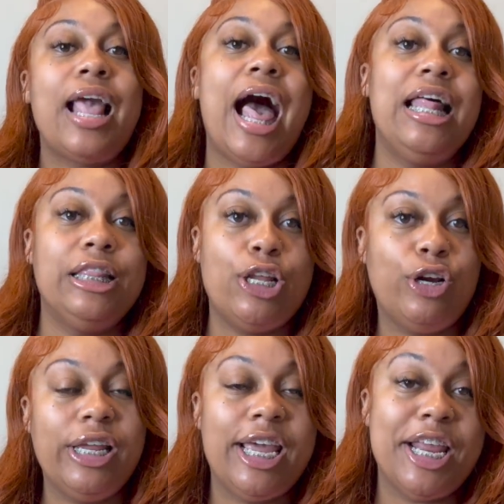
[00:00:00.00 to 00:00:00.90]
I
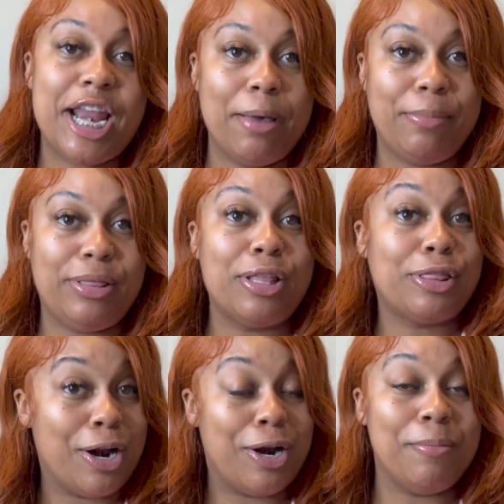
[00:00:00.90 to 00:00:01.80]
literally cannot be the
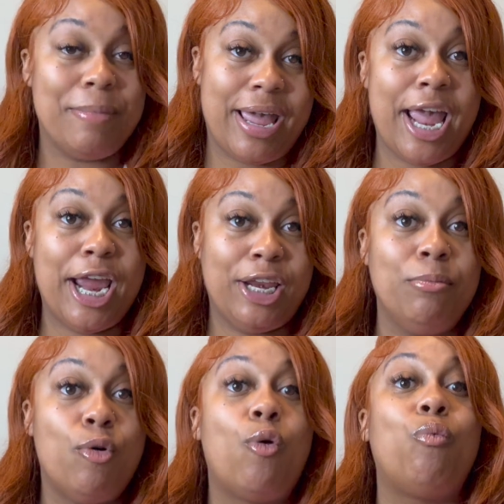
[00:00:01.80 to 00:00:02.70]
third man
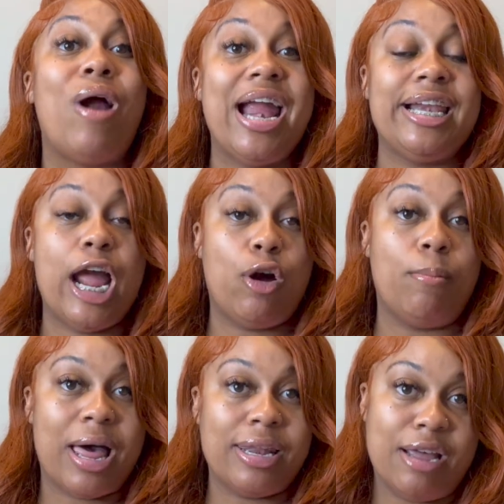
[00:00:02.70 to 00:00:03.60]
anymore right now in
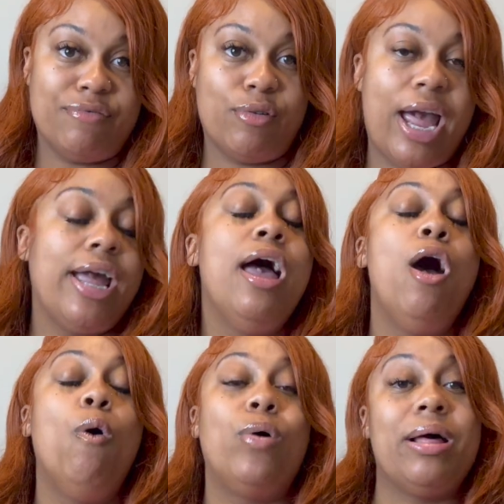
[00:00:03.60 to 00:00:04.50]
my life, okay?
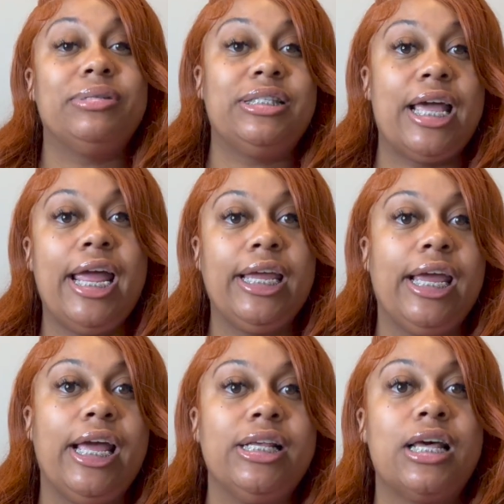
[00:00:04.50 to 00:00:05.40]
What I'm saying
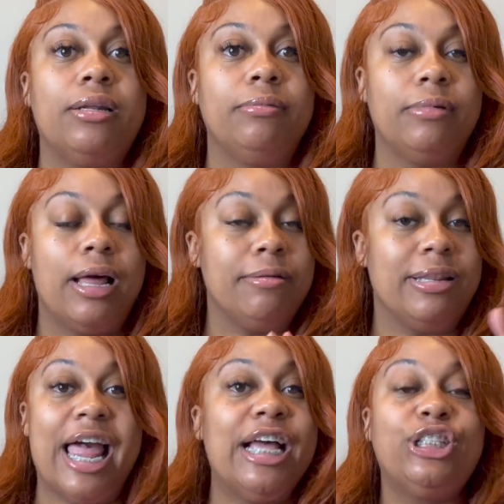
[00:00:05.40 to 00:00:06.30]
is
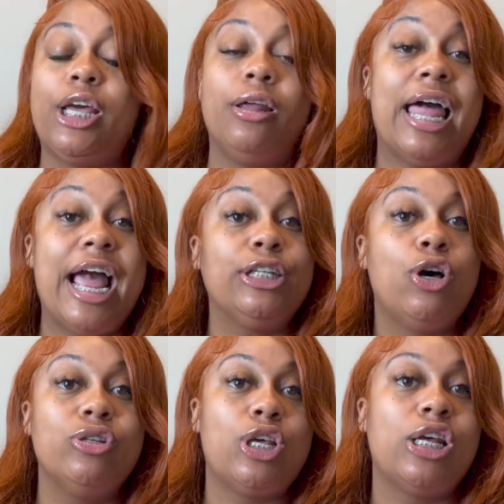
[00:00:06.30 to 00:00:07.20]
lash lash
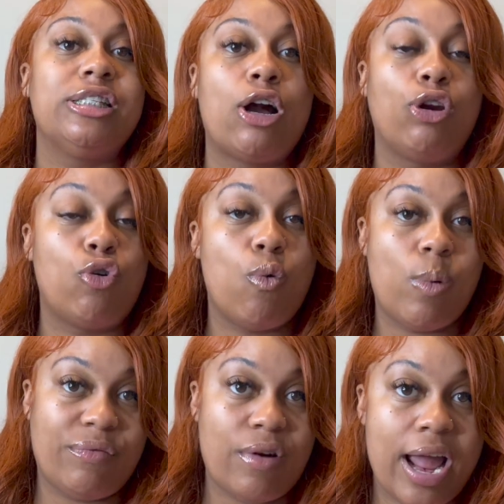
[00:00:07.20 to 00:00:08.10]
wholesale is not going to go
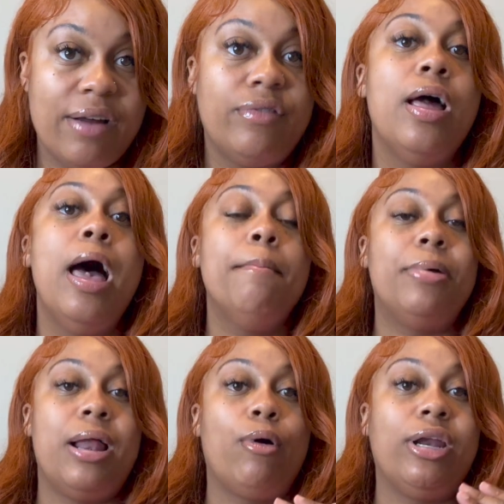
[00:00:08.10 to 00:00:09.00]
away forever
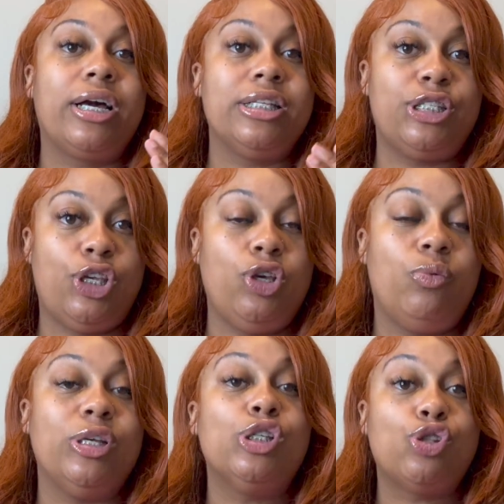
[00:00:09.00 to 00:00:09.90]
but i'm going to continue
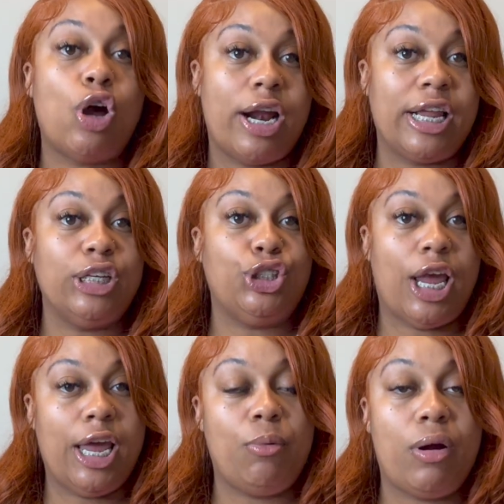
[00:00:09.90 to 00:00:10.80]
with starting
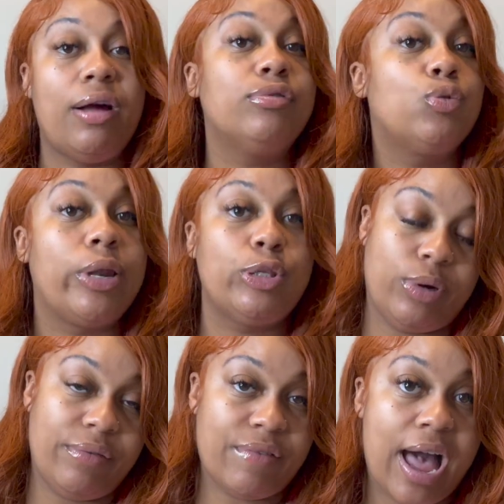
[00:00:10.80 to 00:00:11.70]
january of
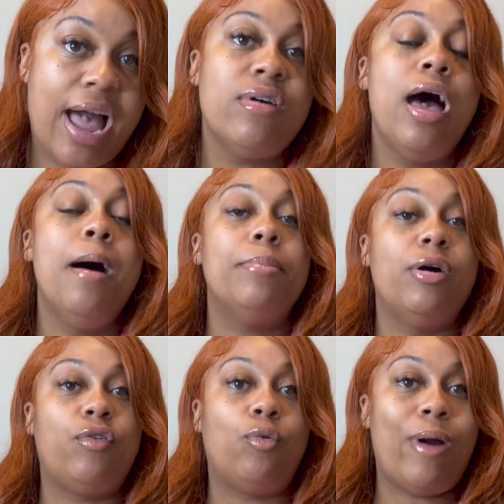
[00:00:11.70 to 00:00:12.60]
2025
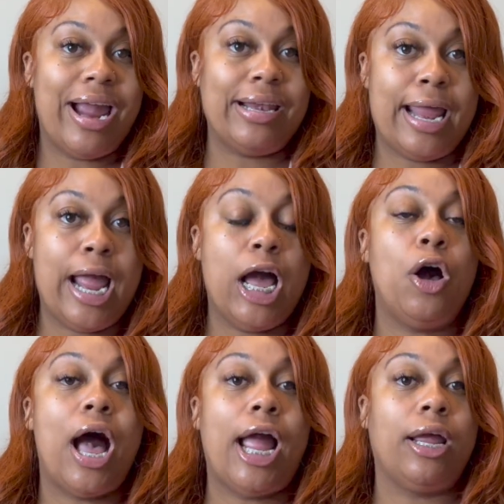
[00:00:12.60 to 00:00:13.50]
but for right
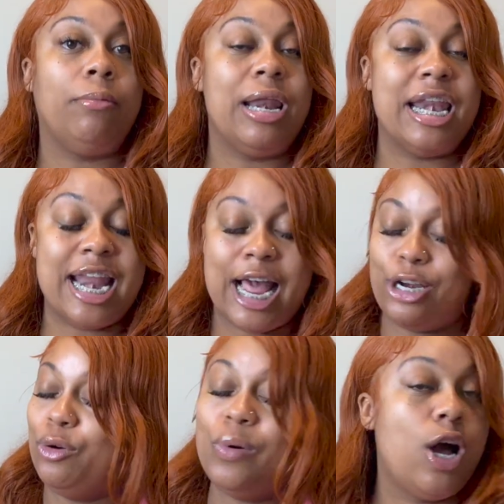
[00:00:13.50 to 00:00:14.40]
now i am
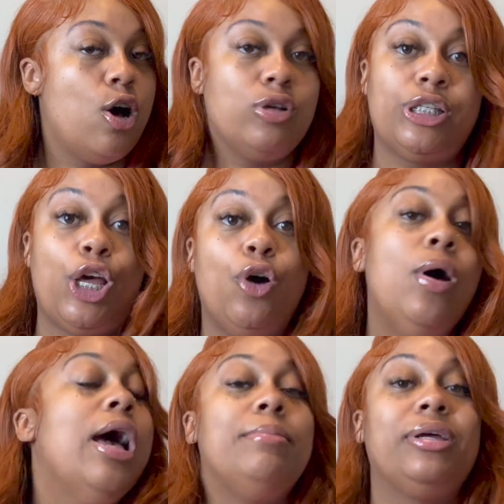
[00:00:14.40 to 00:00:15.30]
not doing wholesale
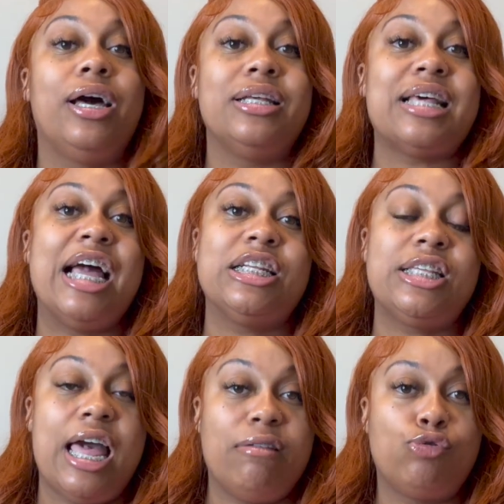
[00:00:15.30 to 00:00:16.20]
because i just
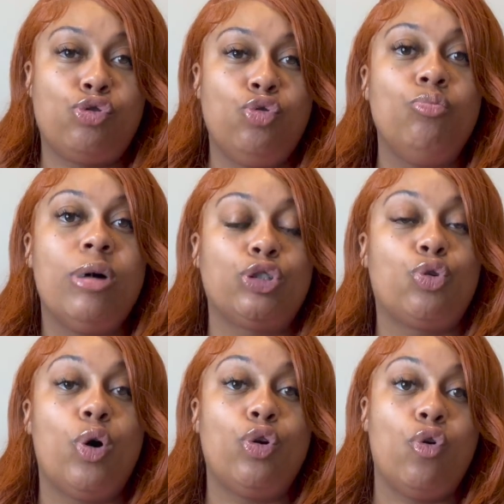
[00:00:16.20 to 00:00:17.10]
have too much
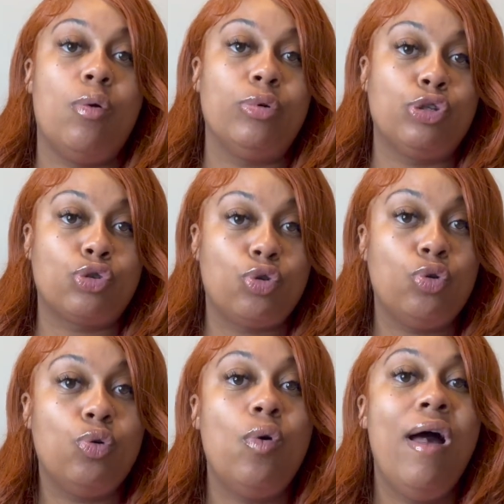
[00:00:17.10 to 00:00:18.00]
going on with
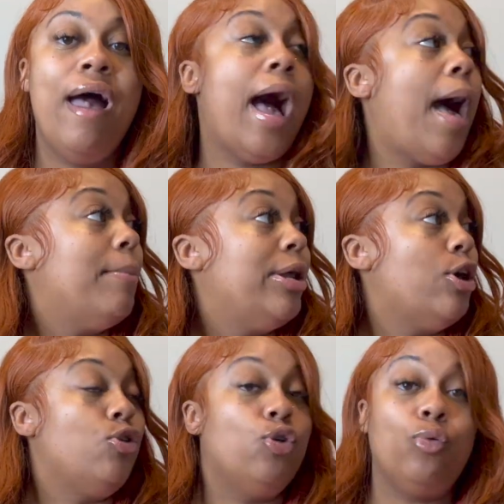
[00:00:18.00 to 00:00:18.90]
school i'm in
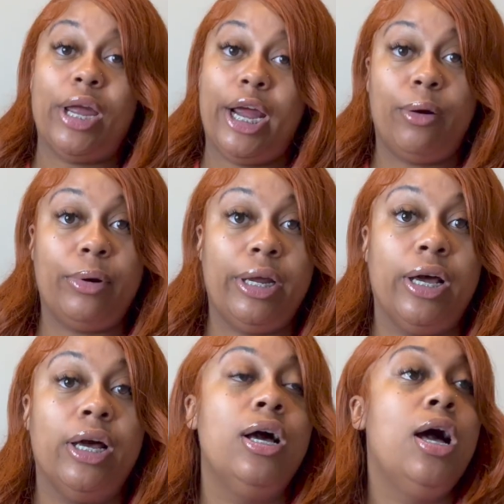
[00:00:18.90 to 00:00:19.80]
a new
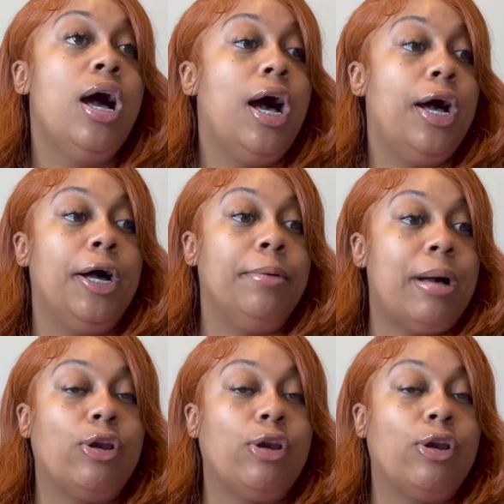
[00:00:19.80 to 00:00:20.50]
area um i